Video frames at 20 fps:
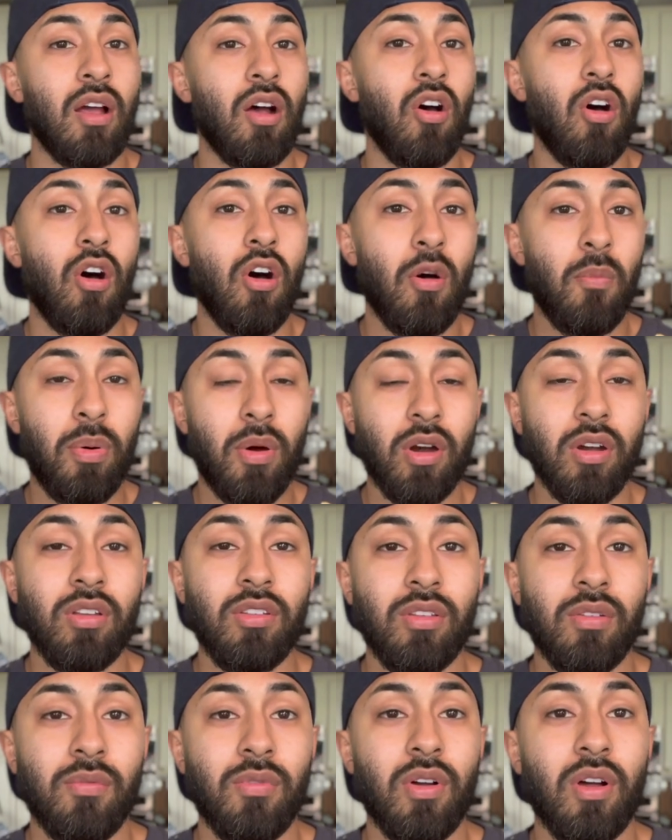all
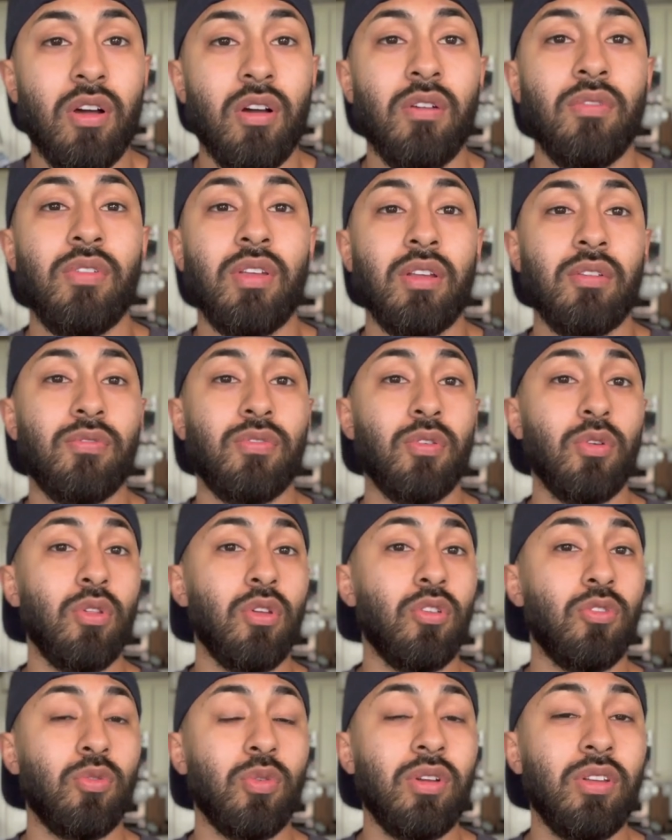parties involved, and for
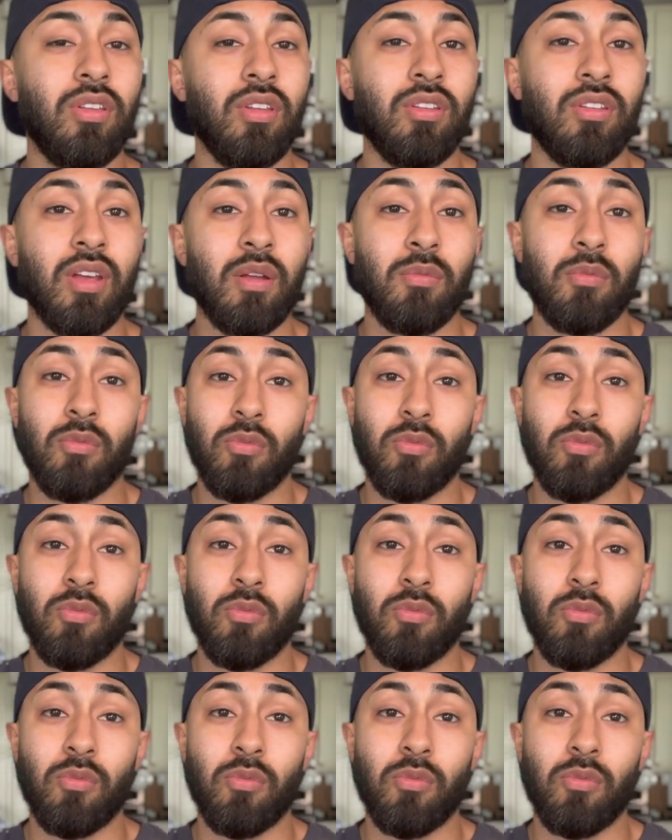those reasons I